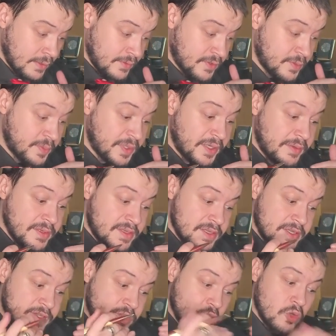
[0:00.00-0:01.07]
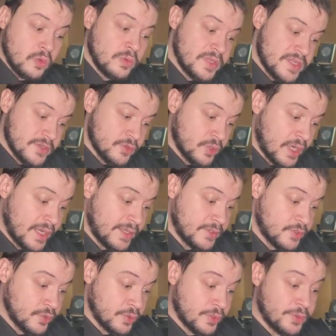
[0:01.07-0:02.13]
The parent is always trying
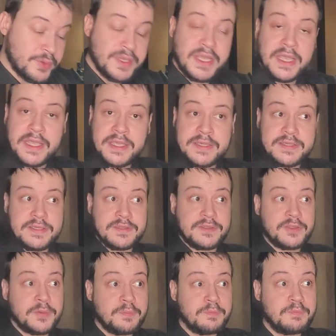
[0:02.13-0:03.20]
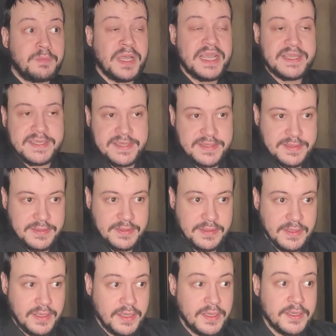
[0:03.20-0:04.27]
to create the best
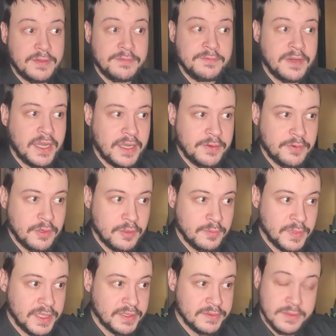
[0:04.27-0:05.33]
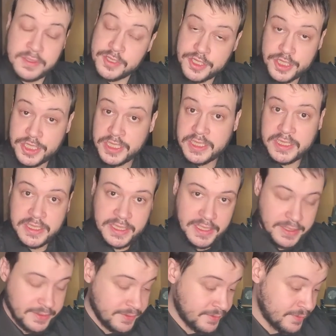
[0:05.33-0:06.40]
environment she
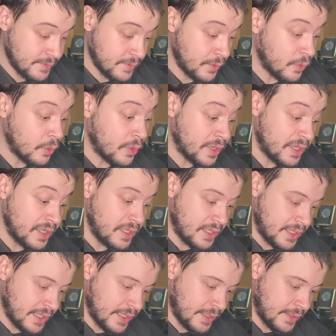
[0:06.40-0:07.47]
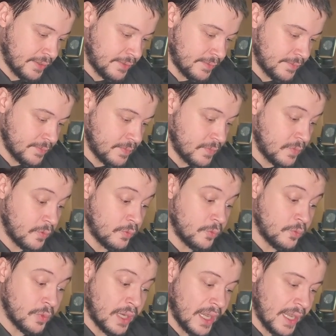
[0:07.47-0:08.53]
can or he can,
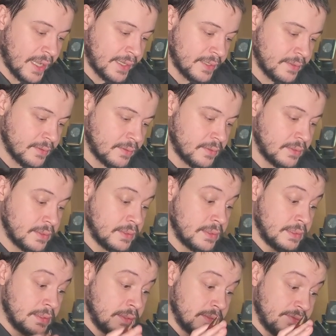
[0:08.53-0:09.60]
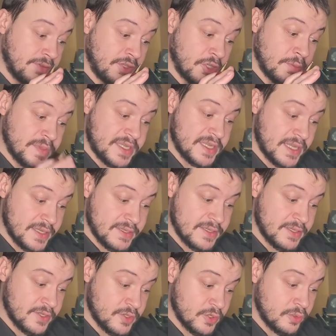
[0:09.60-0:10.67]
while the obsessed
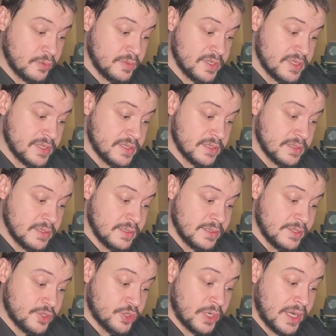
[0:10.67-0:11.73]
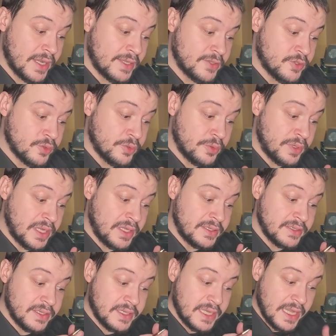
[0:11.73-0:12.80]
is always trying to
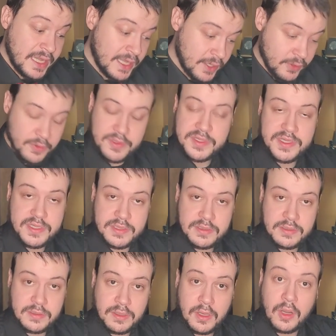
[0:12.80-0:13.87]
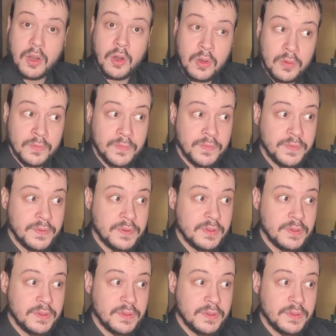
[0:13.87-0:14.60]
create chaos on